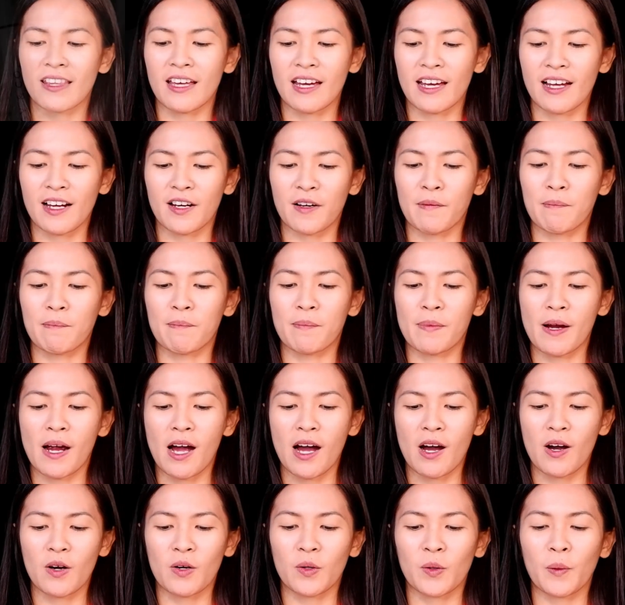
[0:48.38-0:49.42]
their
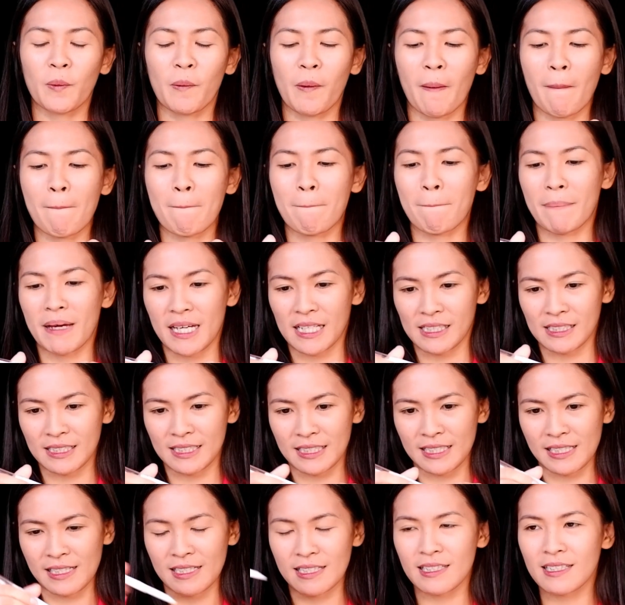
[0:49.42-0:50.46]
brow
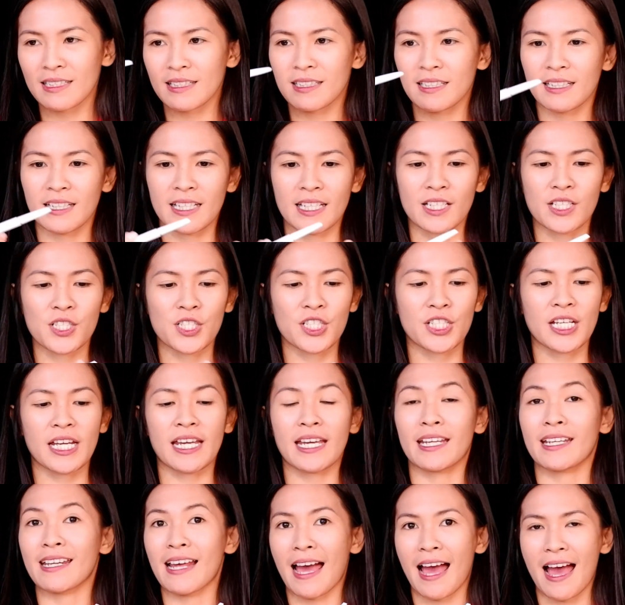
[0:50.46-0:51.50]
pencil in
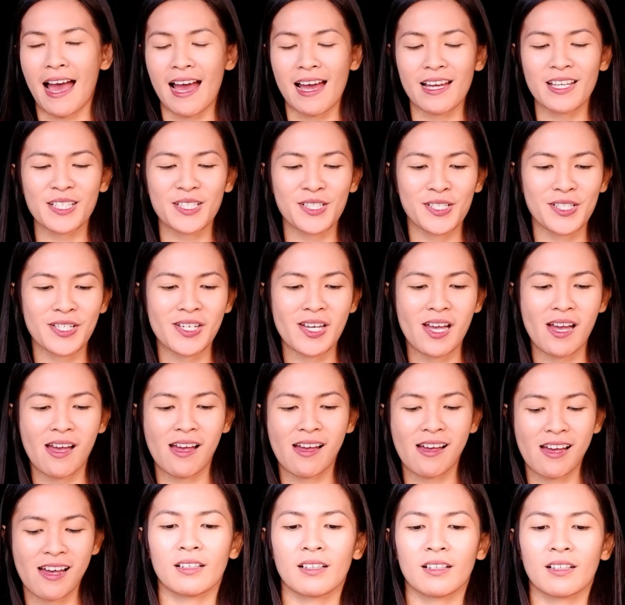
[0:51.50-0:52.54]
shade Ash.
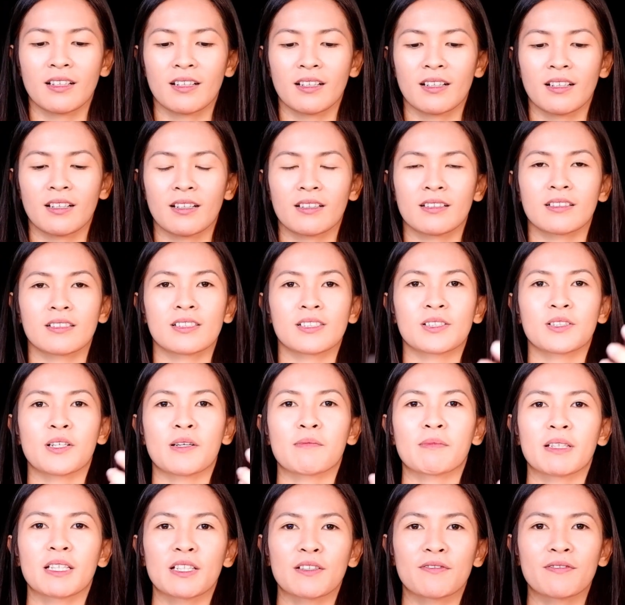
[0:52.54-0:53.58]
So
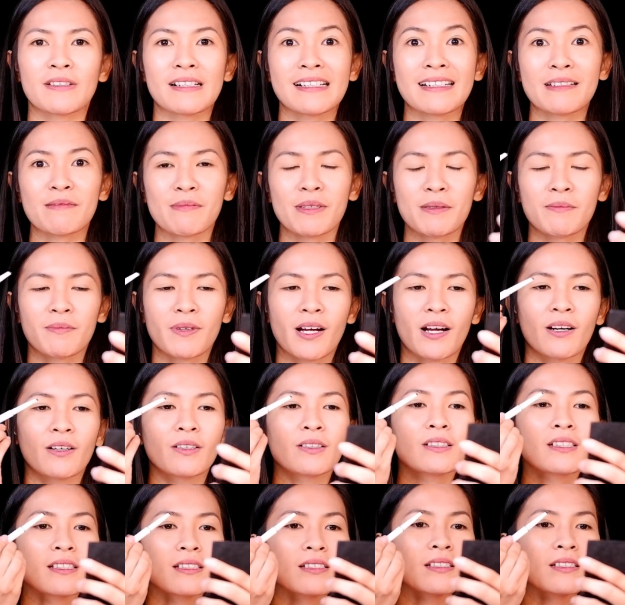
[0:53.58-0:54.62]
I'm gonna fill in my brows,